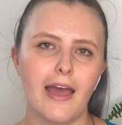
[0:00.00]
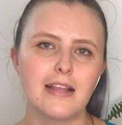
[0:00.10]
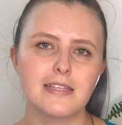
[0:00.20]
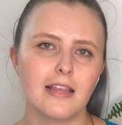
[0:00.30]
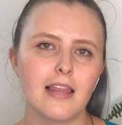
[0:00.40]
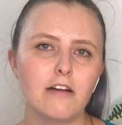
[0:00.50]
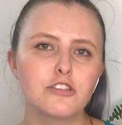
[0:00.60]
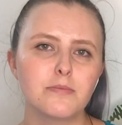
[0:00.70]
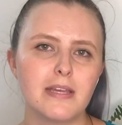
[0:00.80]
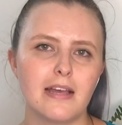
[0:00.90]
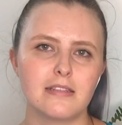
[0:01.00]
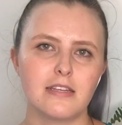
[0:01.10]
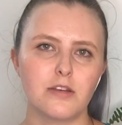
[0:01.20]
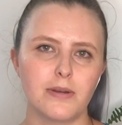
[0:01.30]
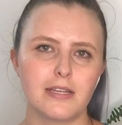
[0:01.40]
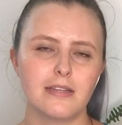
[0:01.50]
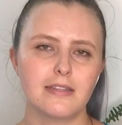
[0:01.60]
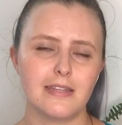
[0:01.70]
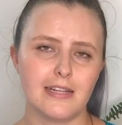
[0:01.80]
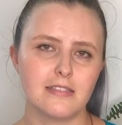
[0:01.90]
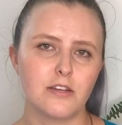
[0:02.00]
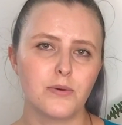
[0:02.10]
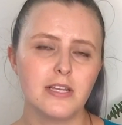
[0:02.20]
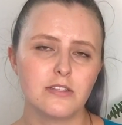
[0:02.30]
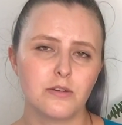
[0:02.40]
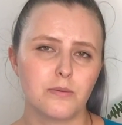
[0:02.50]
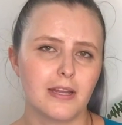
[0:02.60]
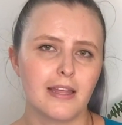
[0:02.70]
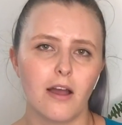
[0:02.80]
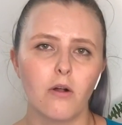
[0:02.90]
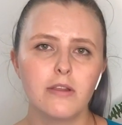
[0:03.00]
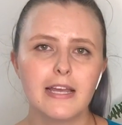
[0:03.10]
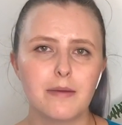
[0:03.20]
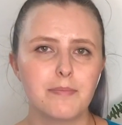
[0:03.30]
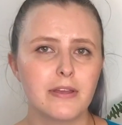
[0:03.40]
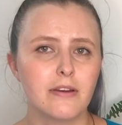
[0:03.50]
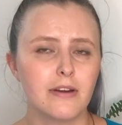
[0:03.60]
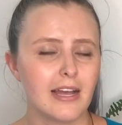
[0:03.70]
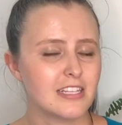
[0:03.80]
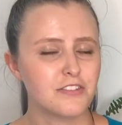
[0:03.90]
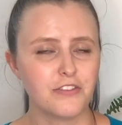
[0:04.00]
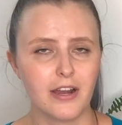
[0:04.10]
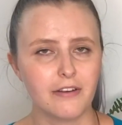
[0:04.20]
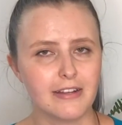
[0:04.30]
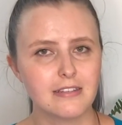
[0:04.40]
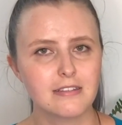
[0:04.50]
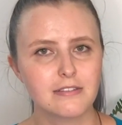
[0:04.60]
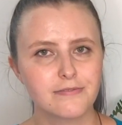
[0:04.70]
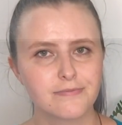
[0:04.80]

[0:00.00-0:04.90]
and is allowed to be a secret. That's the reason why they only appear as fragrance.